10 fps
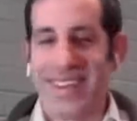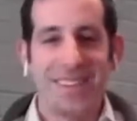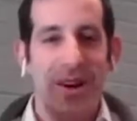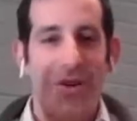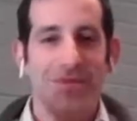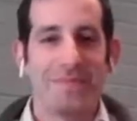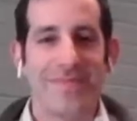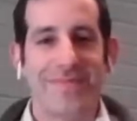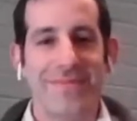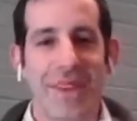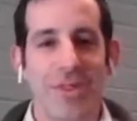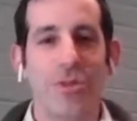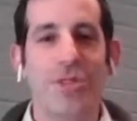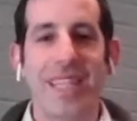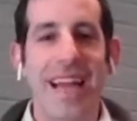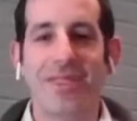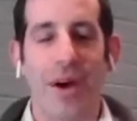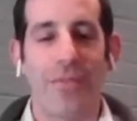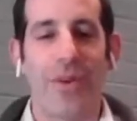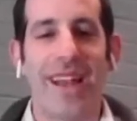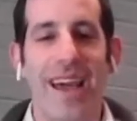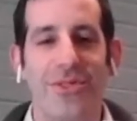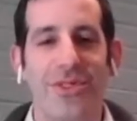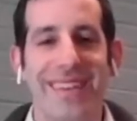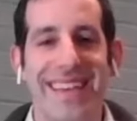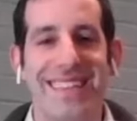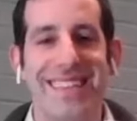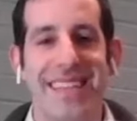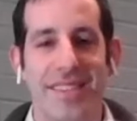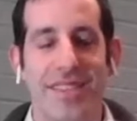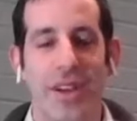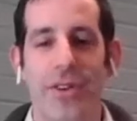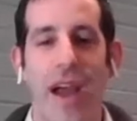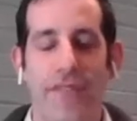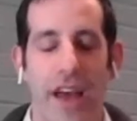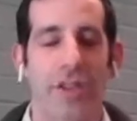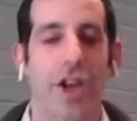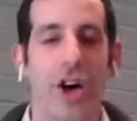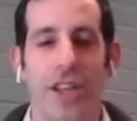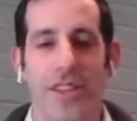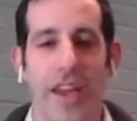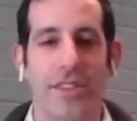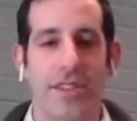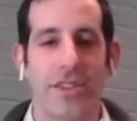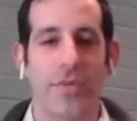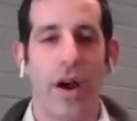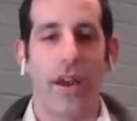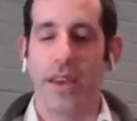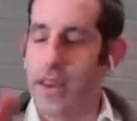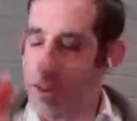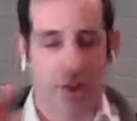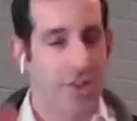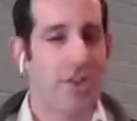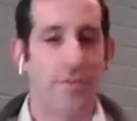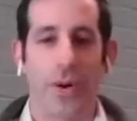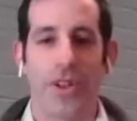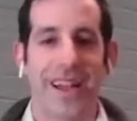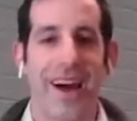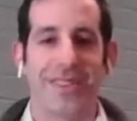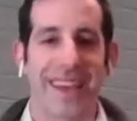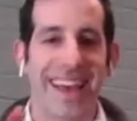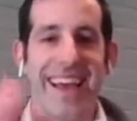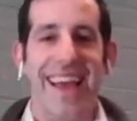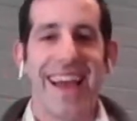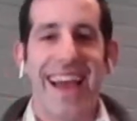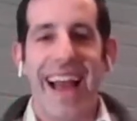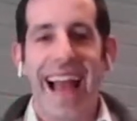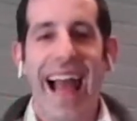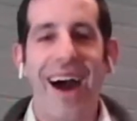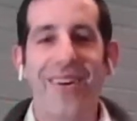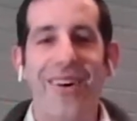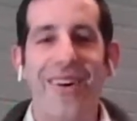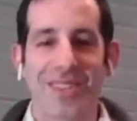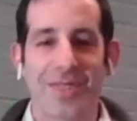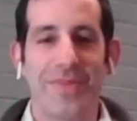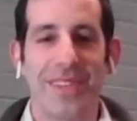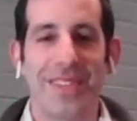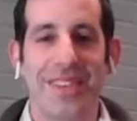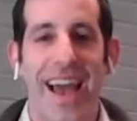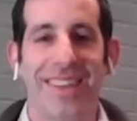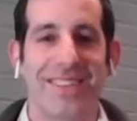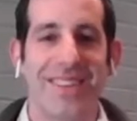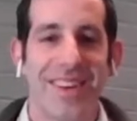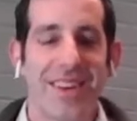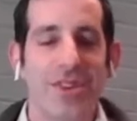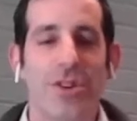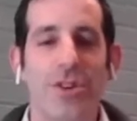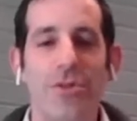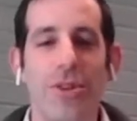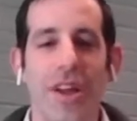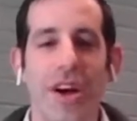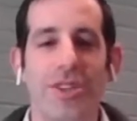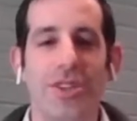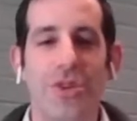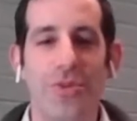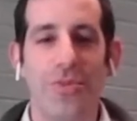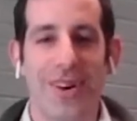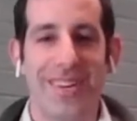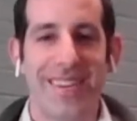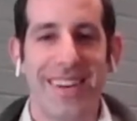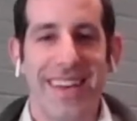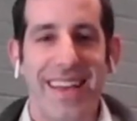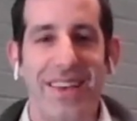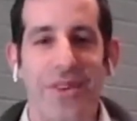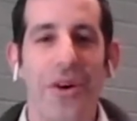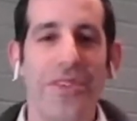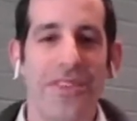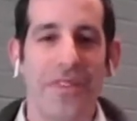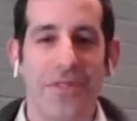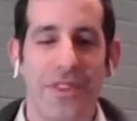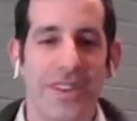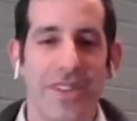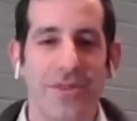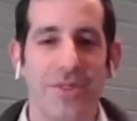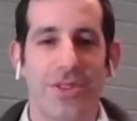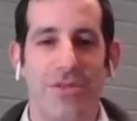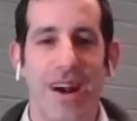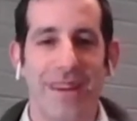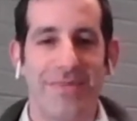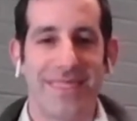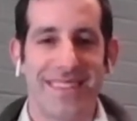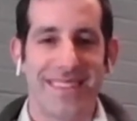you know do stand up whenever is necessary you have that lull in the ncsy gig you could just pull it out like how awesome is that to utilize humor in all the different things that you described